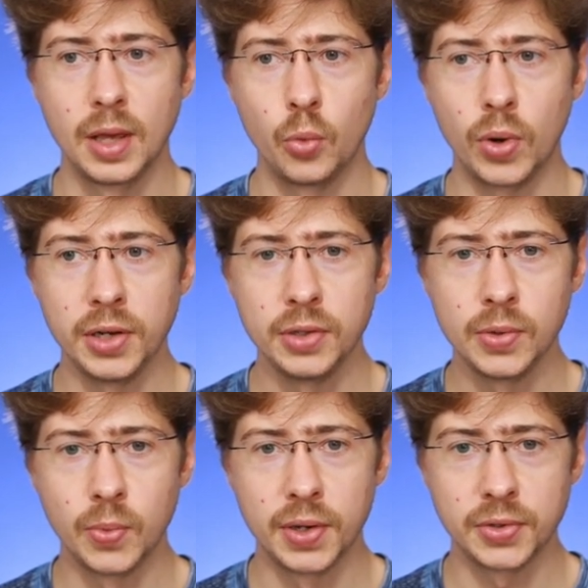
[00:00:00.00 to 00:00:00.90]
Why do you
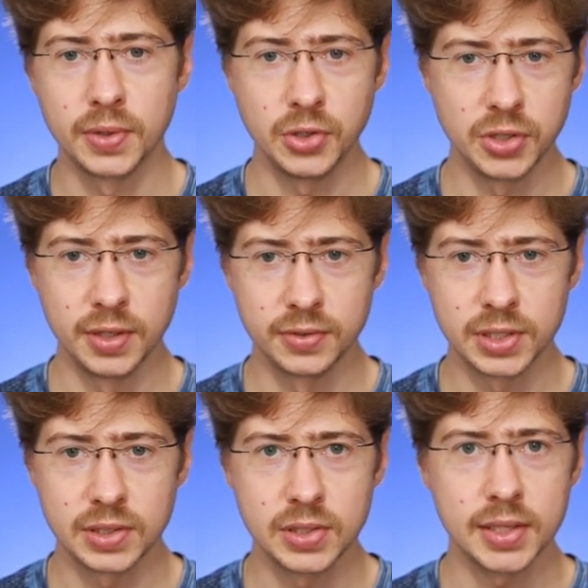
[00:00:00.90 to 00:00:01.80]
want to achieve
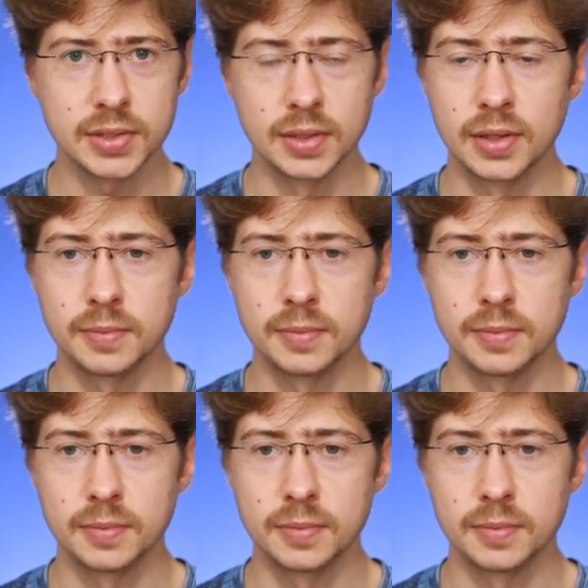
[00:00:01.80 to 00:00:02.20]
success on this